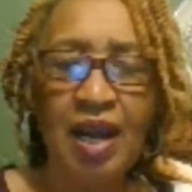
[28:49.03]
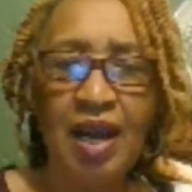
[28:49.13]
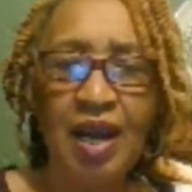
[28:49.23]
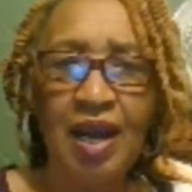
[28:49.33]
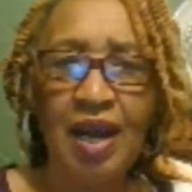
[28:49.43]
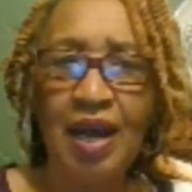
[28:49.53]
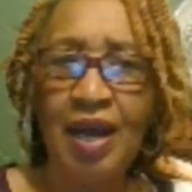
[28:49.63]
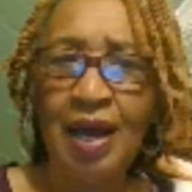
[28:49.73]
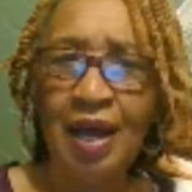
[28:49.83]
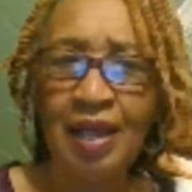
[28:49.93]
I
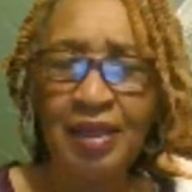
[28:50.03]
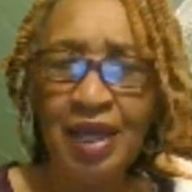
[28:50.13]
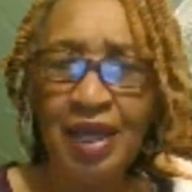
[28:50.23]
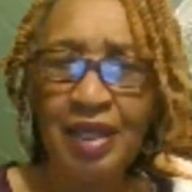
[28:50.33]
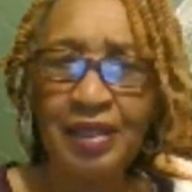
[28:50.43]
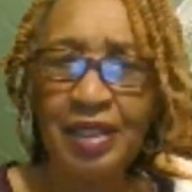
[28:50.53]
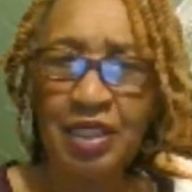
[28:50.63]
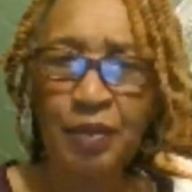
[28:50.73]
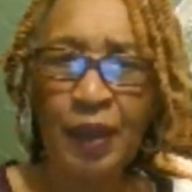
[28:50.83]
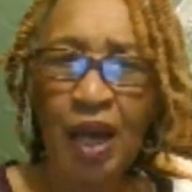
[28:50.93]
think just about
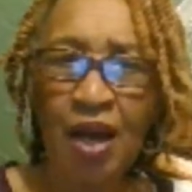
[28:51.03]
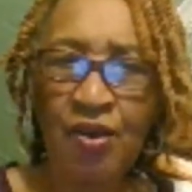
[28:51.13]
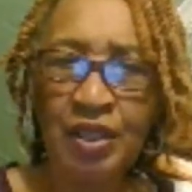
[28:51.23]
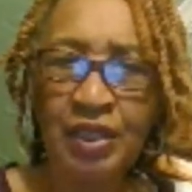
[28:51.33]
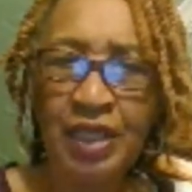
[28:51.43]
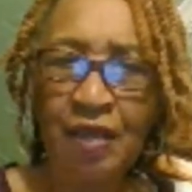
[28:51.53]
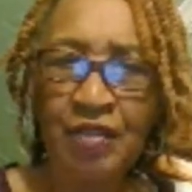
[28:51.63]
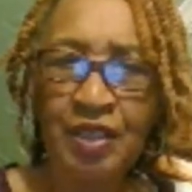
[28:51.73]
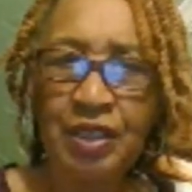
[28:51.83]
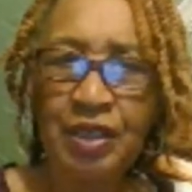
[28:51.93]
all the Jeffersons are there.